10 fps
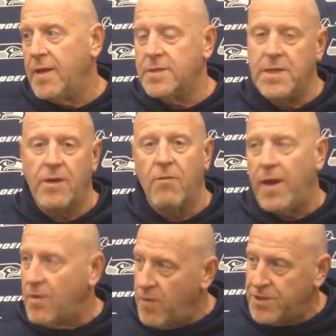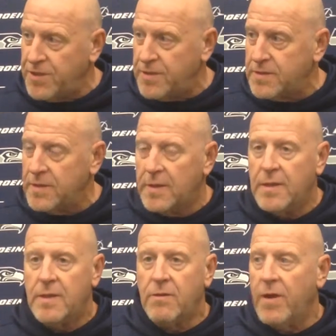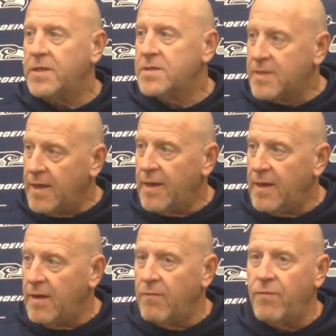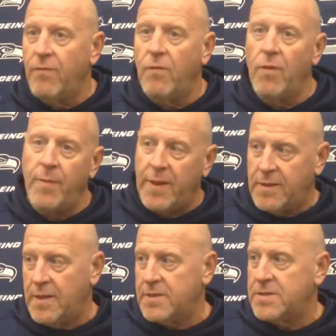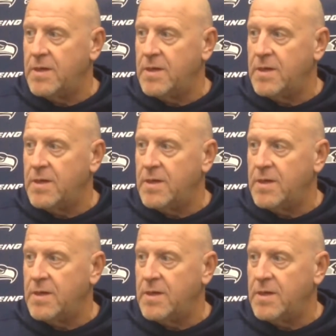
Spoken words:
He's had great questions, great study of what about this?